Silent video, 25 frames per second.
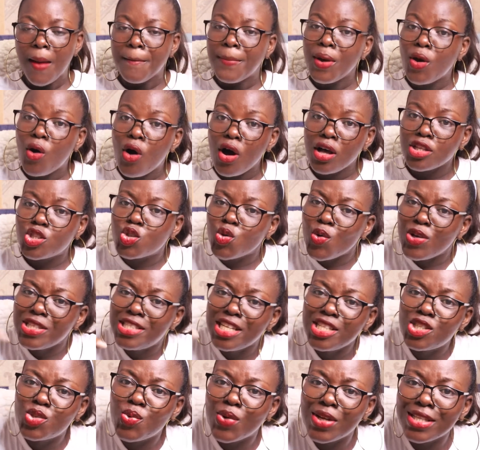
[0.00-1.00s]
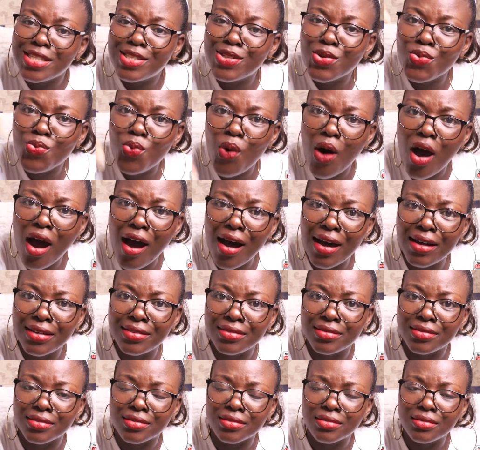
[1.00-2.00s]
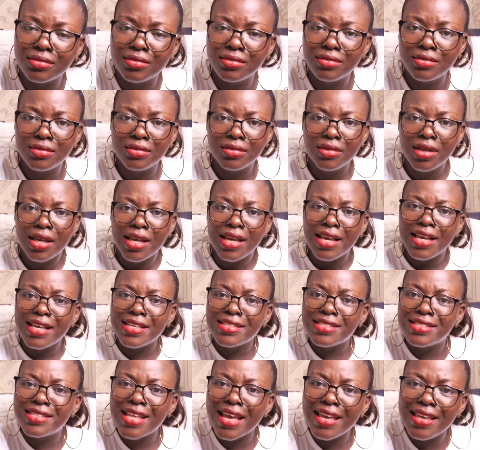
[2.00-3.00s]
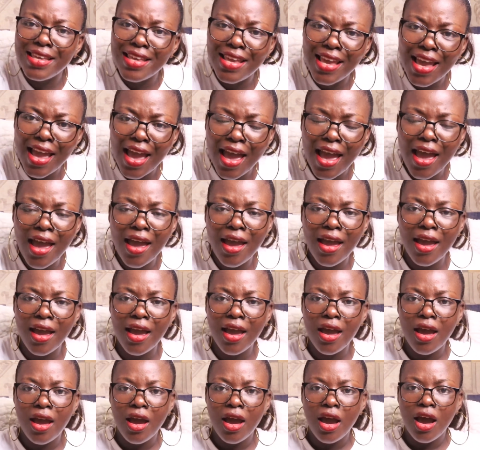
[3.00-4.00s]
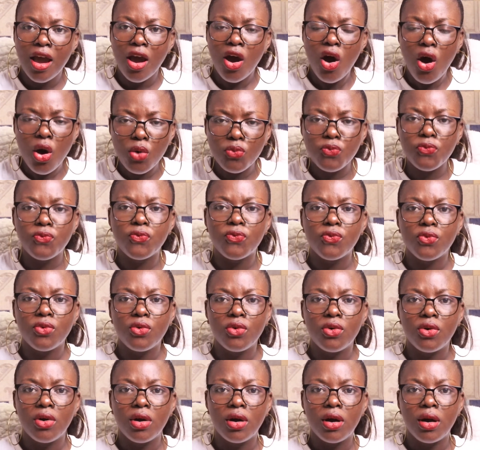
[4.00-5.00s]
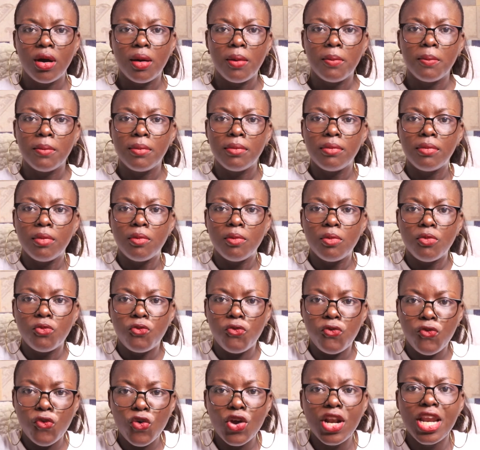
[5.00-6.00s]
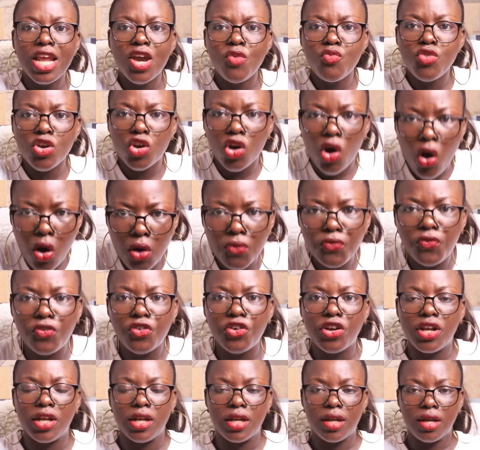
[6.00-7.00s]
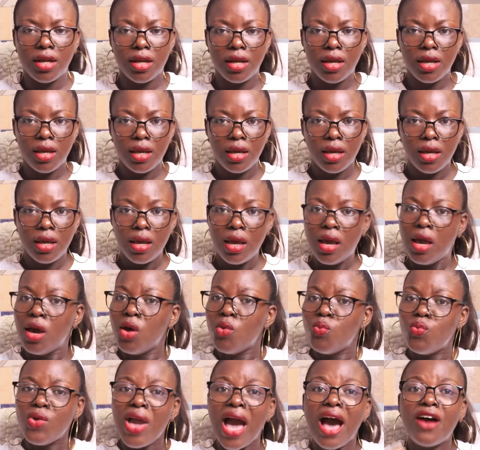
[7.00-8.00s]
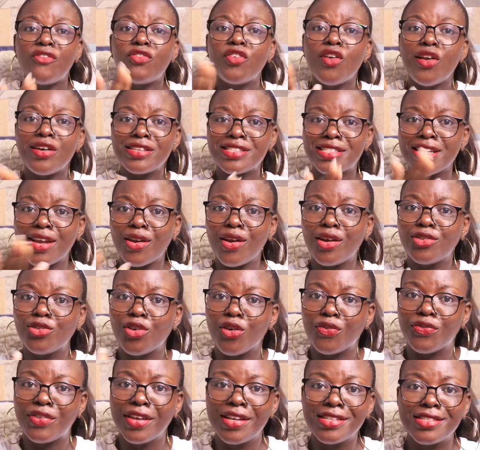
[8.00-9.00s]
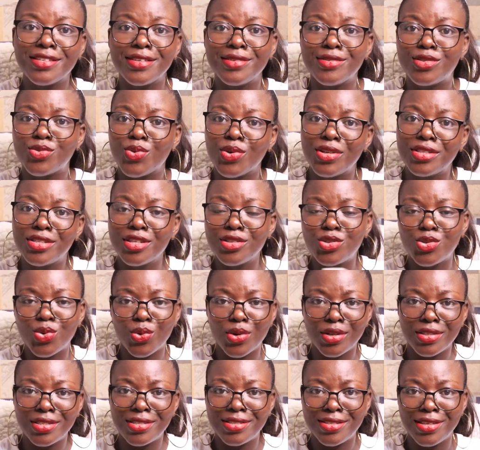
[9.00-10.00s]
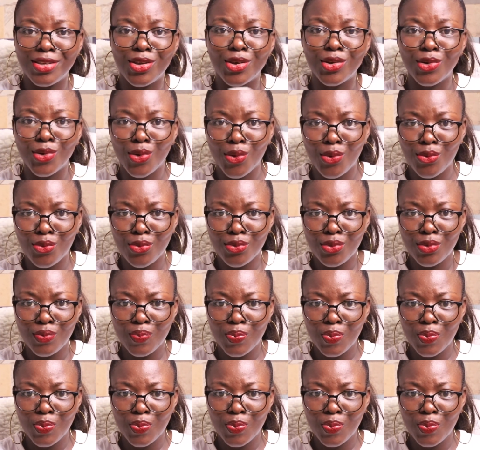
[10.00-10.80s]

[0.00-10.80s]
Because 2021 is the year of fully recovery. We have lost a lot of things in 2020, you know.